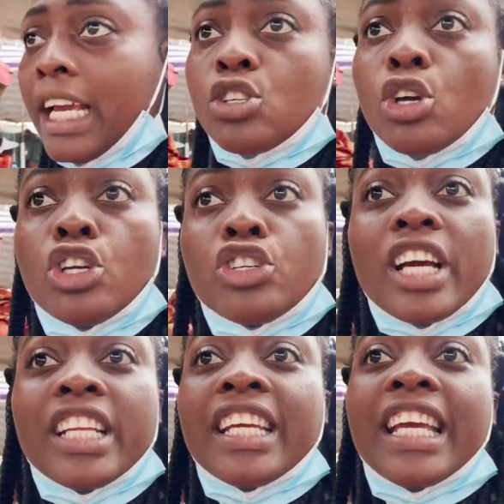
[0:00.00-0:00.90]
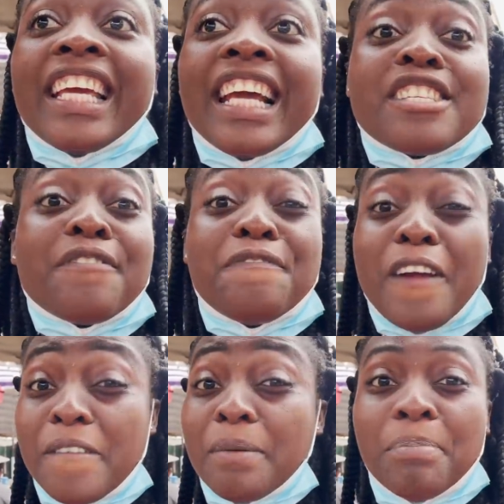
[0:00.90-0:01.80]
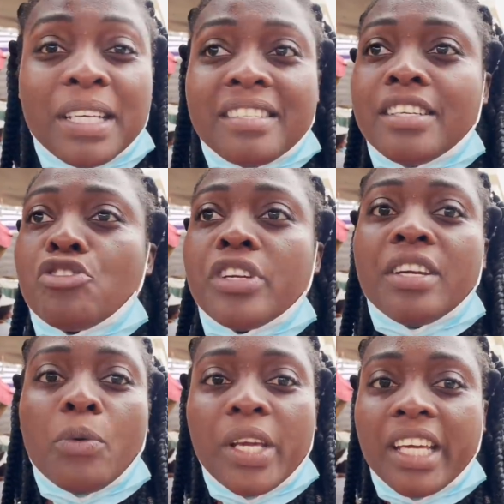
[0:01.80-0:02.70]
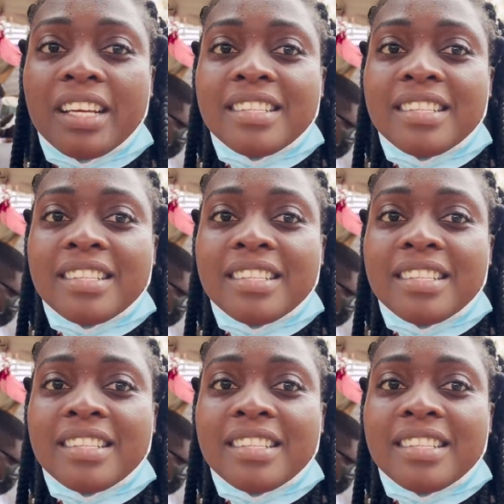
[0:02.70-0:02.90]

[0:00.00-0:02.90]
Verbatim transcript: yeah, so usually it gets very busy during the weekend. You